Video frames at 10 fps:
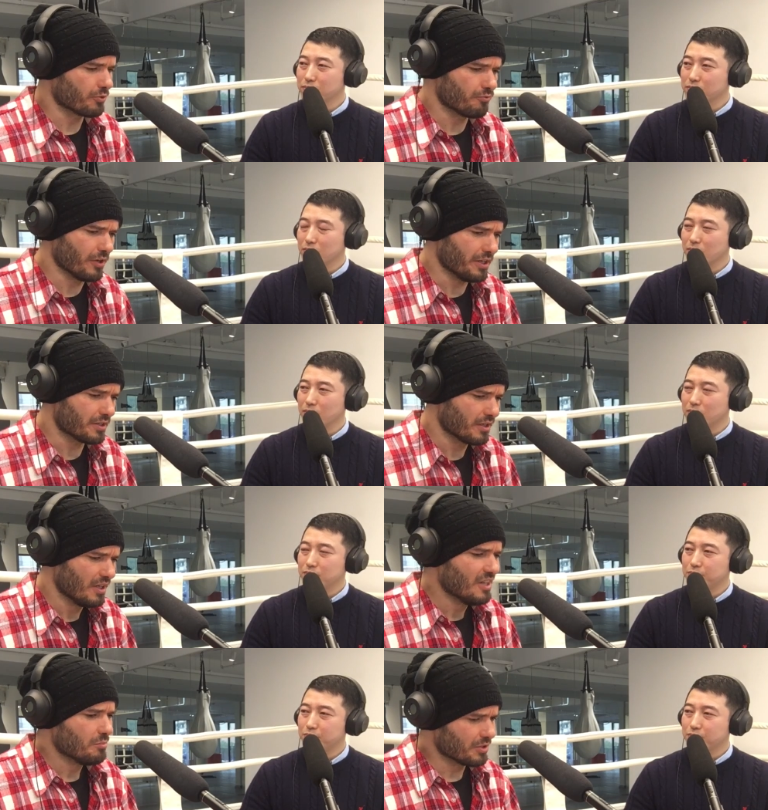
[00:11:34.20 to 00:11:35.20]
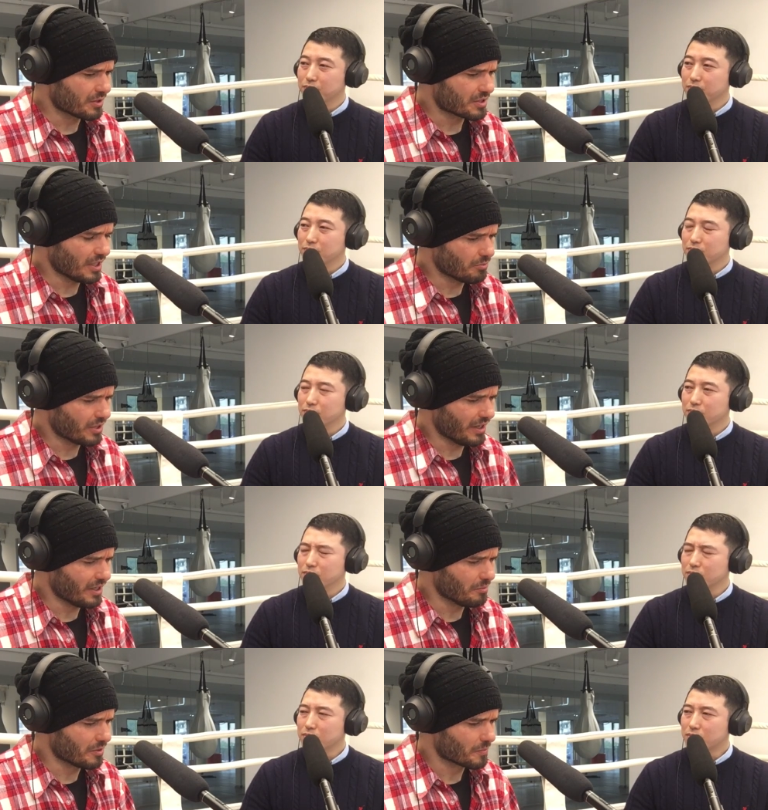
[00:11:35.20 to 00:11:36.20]
Speaker 1: every fight. But at the same
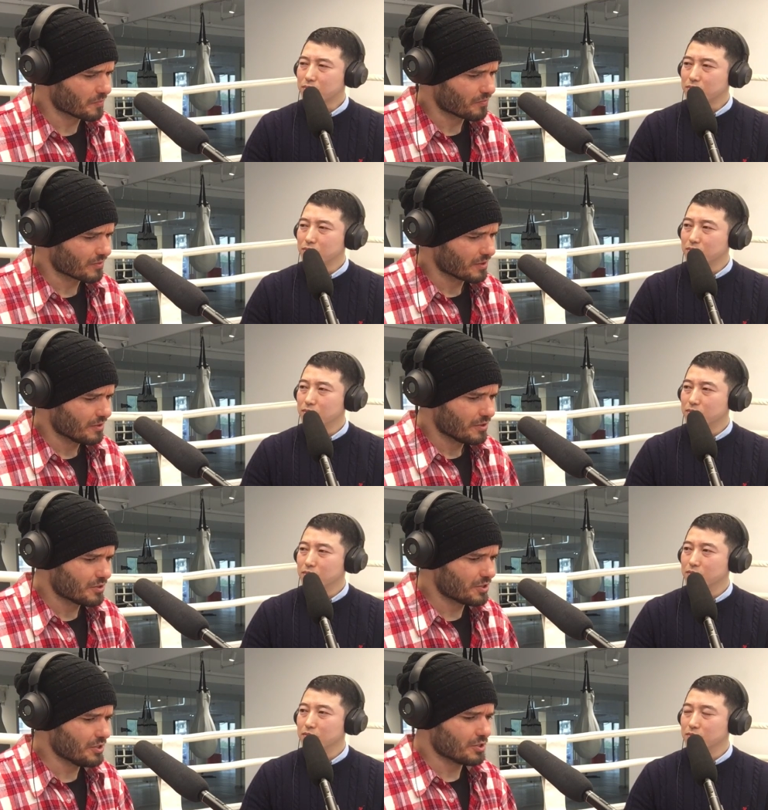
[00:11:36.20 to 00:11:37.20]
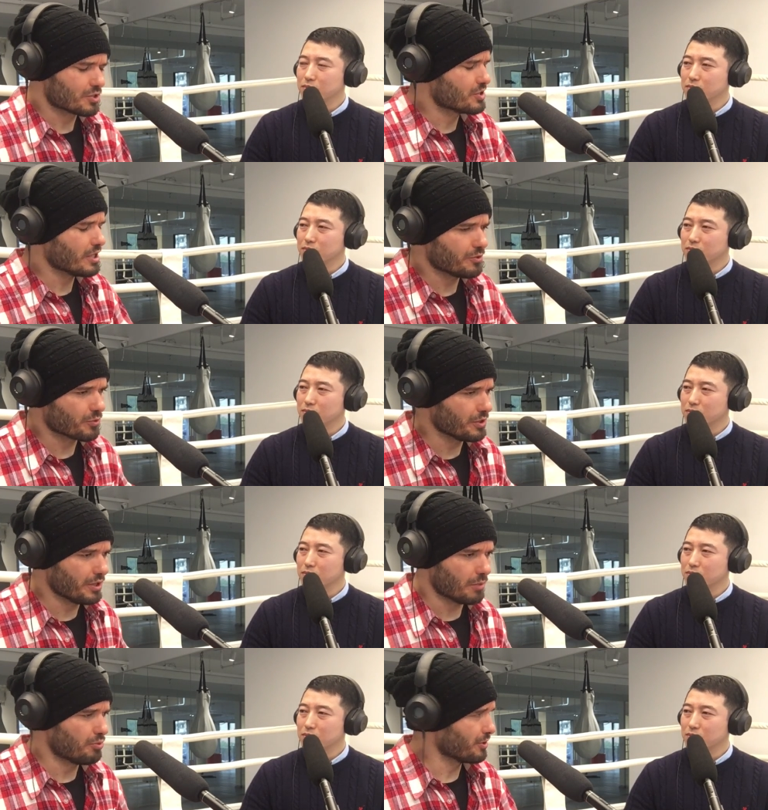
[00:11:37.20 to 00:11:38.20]
time, she's
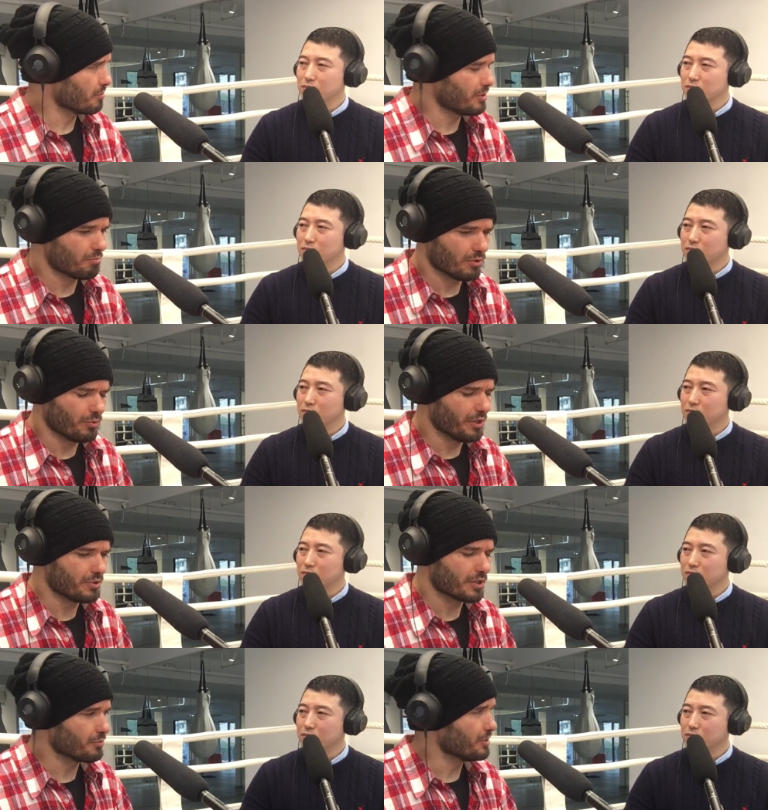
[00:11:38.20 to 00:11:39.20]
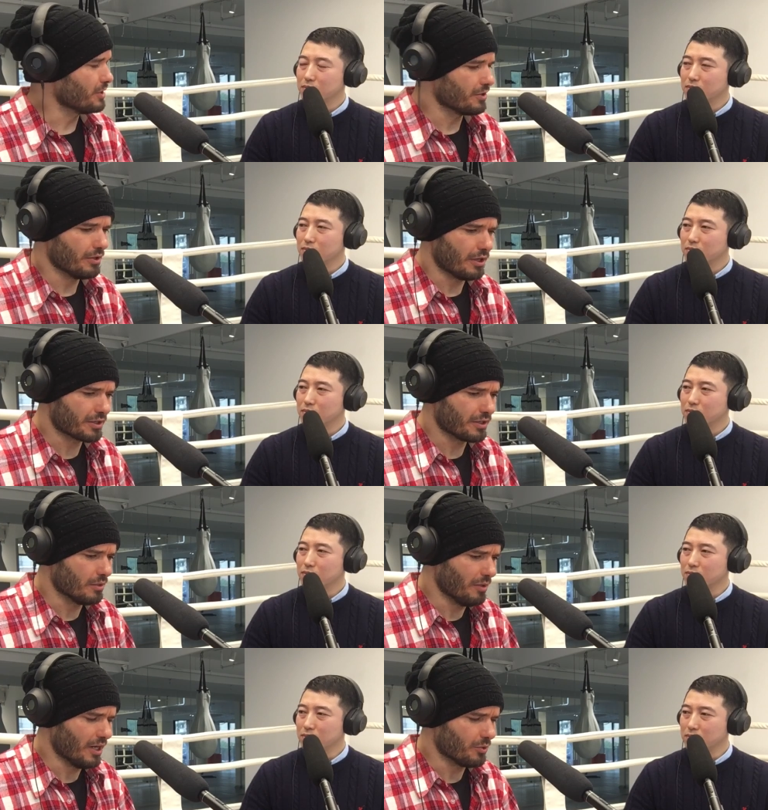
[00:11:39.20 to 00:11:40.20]
generally not putting people away, generally not
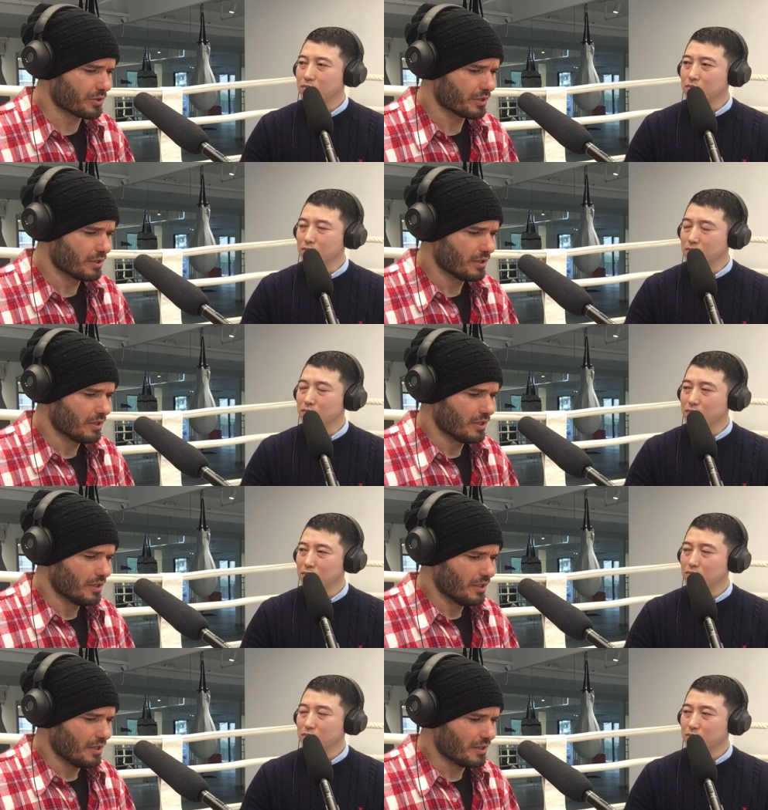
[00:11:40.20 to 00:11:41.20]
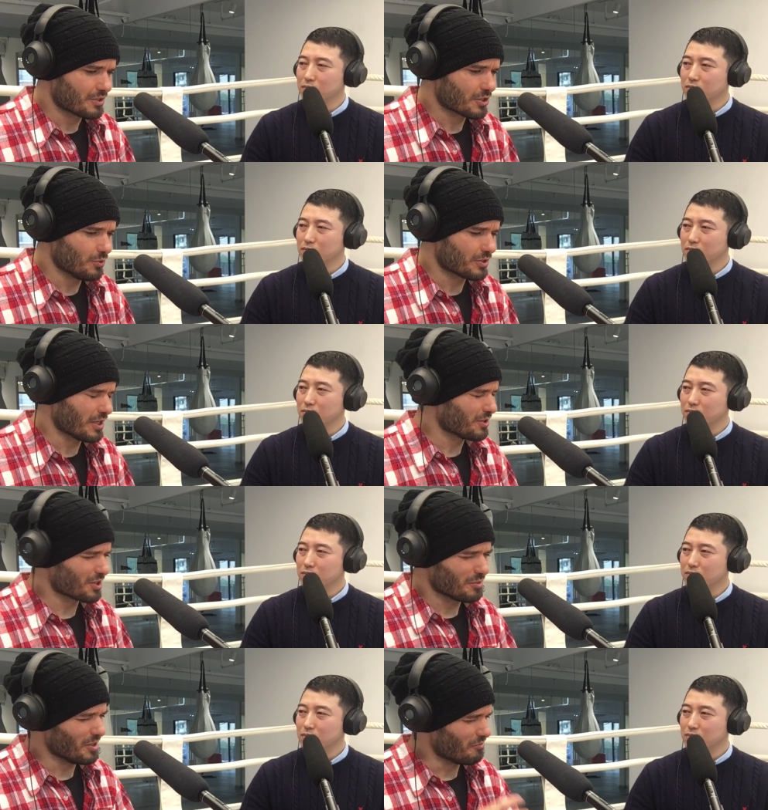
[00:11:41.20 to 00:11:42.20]
knocking them out. Mm. And so
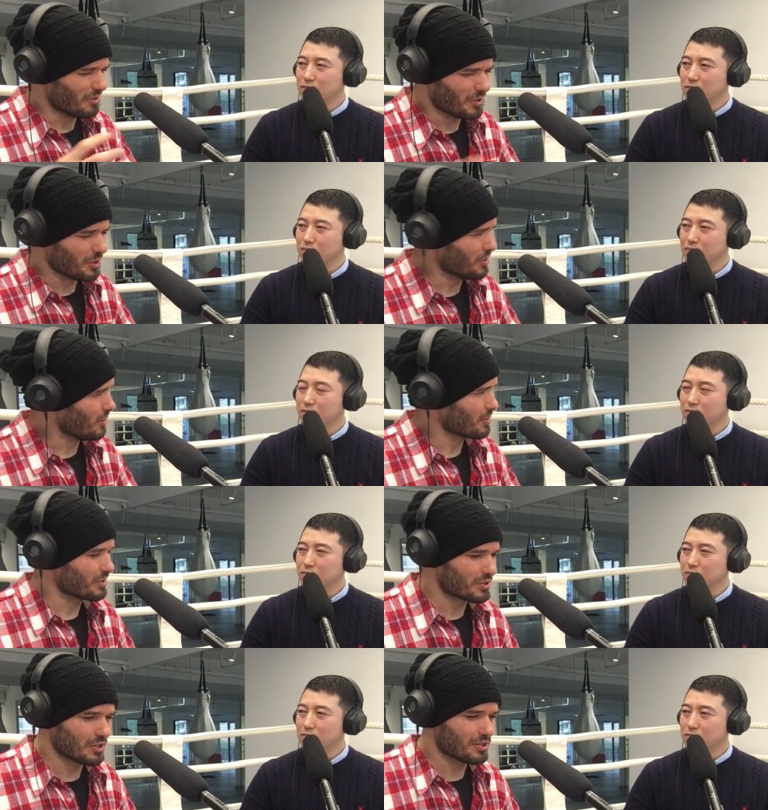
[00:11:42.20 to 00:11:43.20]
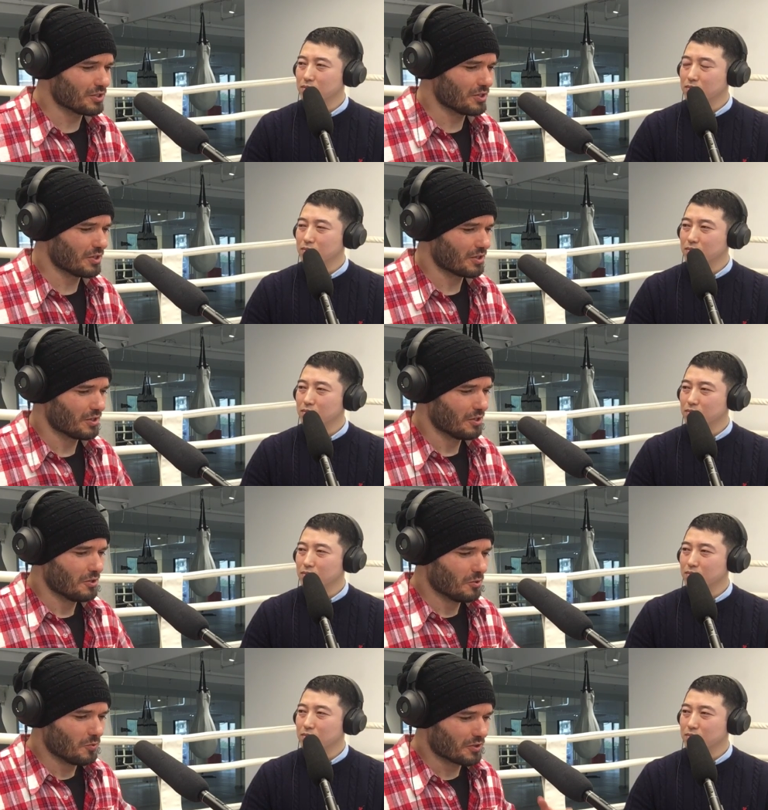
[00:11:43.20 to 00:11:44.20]
it's either going to be a very long decision
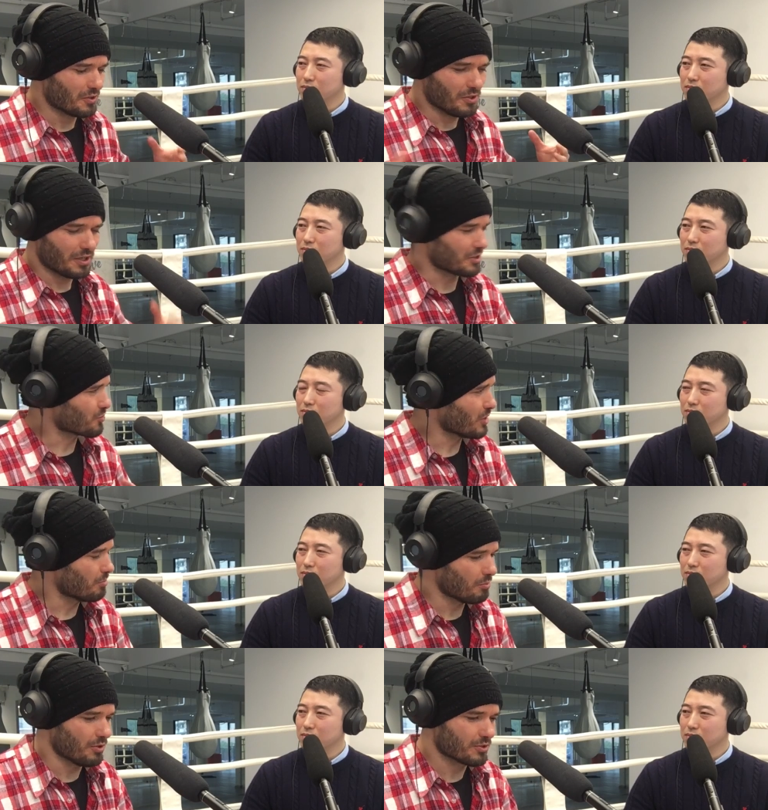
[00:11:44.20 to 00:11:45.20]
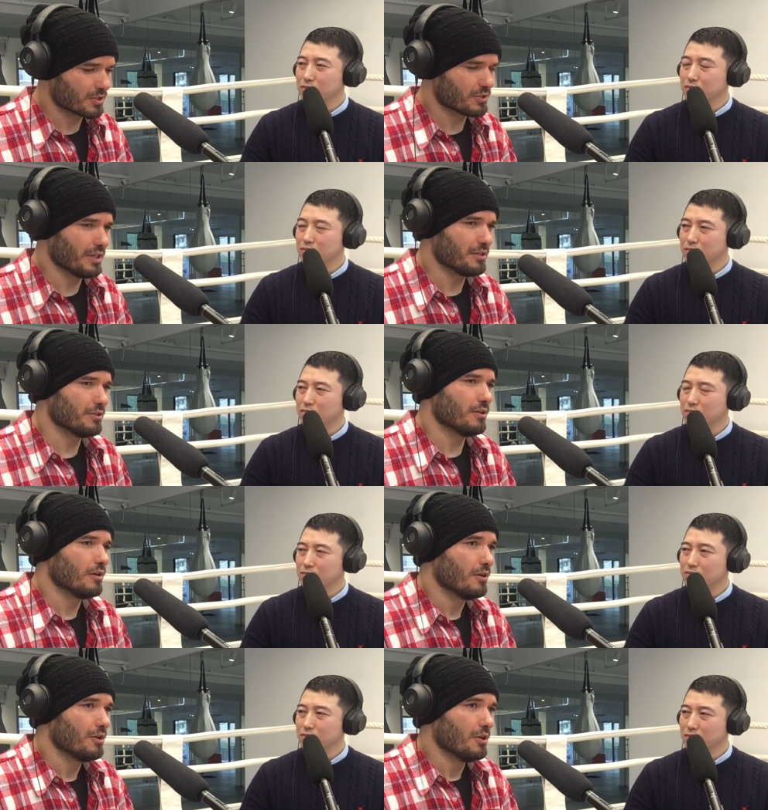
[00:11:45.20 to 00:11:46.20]
with a lot of scrappy punches
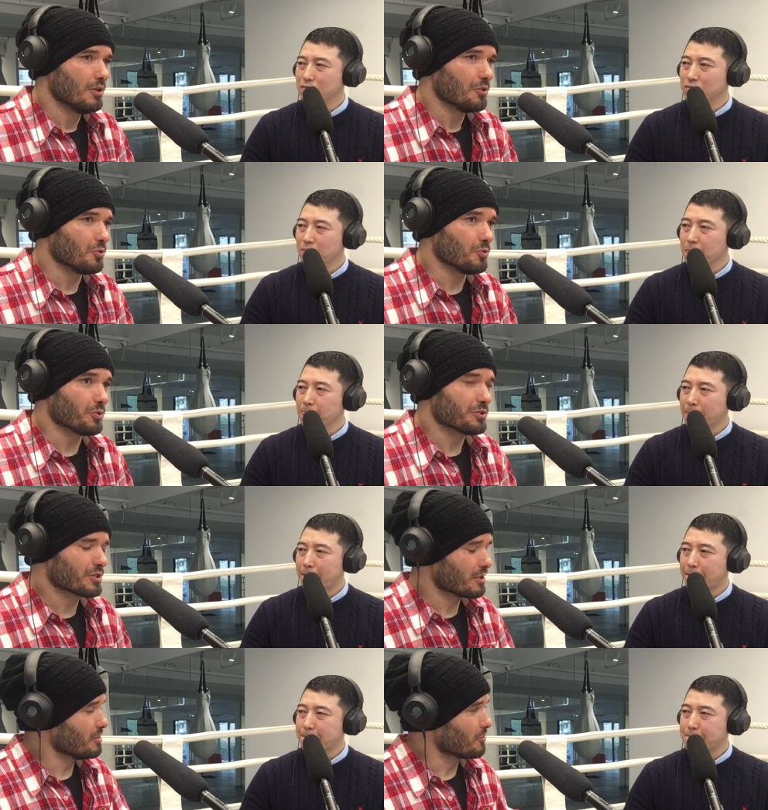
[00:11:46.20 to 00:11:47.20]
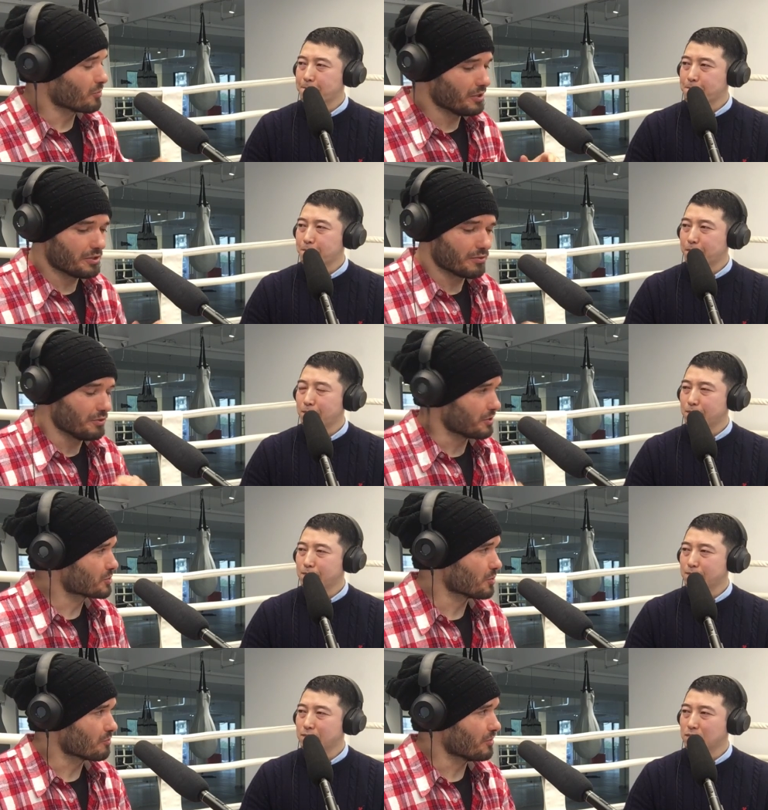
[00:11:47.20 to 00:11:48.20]
landed, or it's going to be a
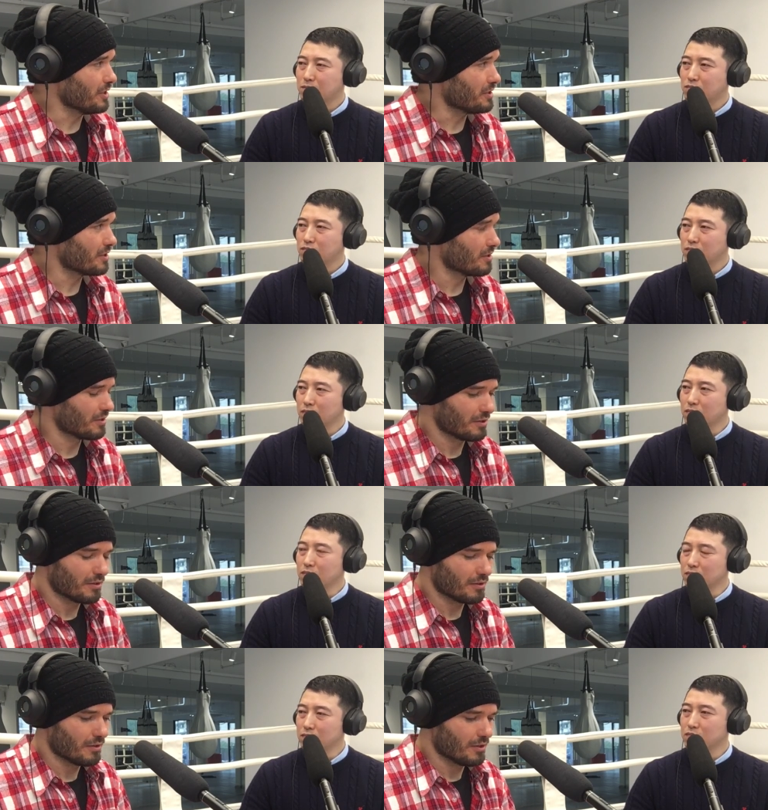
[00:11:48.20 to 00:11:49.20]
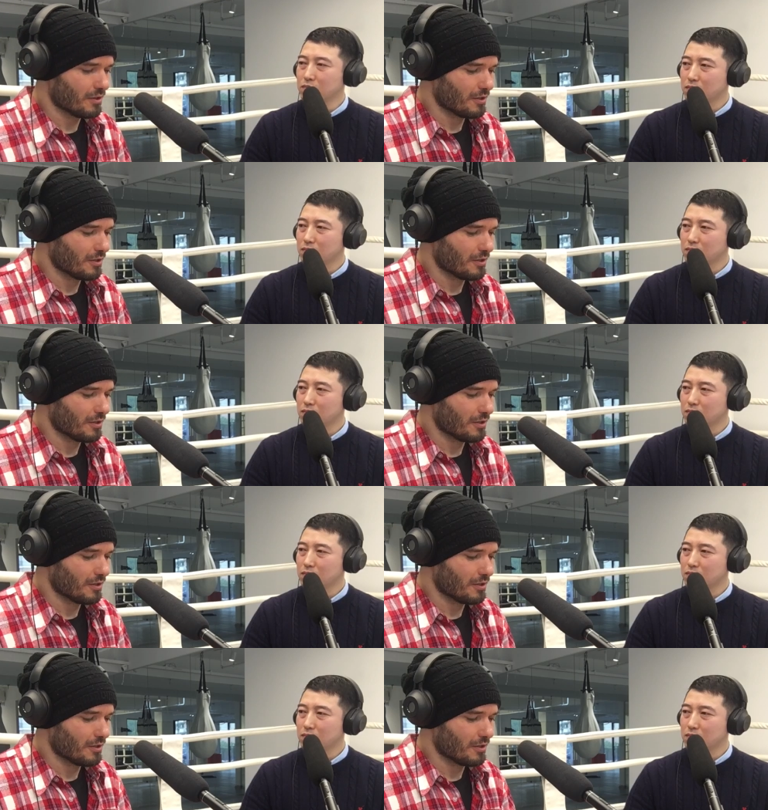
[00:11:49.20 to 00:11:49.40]
relatively short fight mm.